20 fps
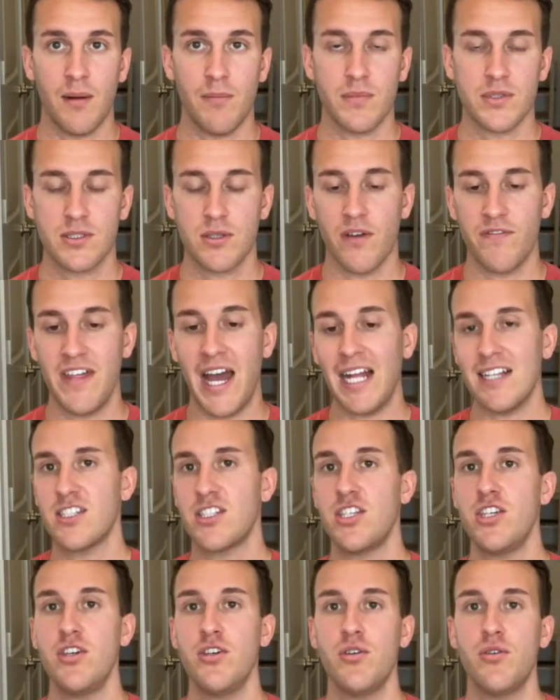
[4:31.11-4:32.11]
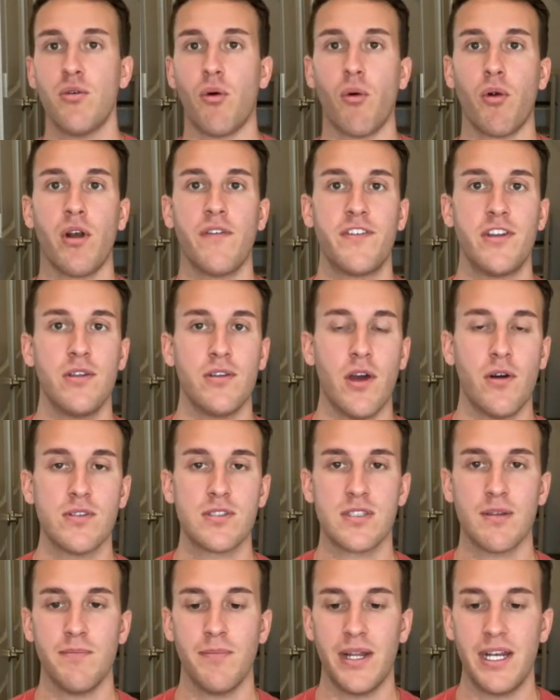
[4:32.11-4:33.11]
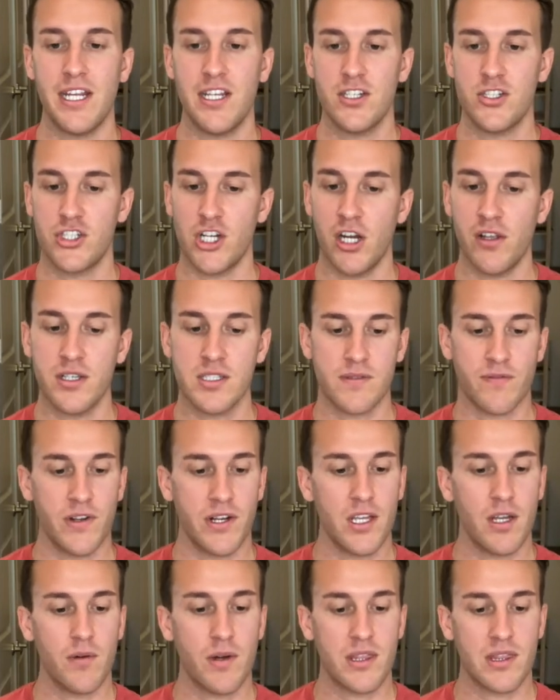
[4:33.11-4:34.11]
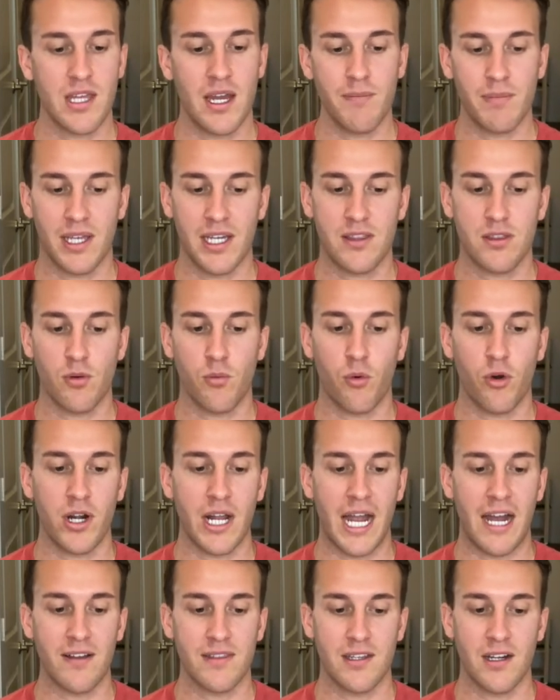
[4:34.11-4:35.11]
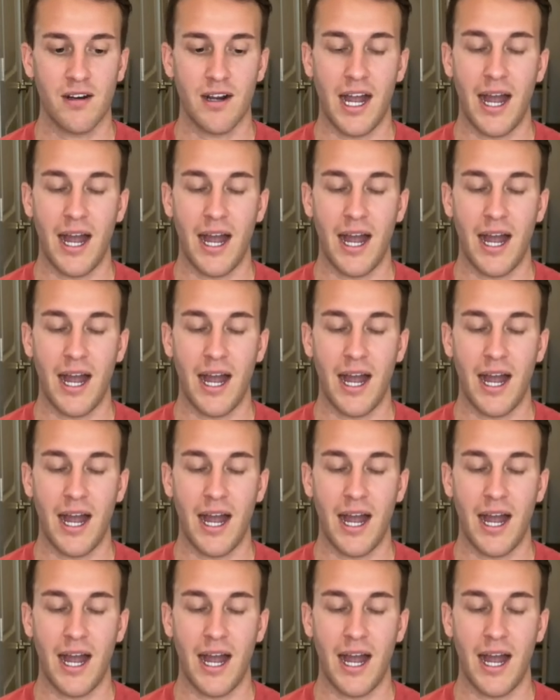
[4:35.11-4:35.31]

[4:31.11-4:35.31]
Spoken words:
So if that's you, or if you know somebody, share this video with them, get the word out there.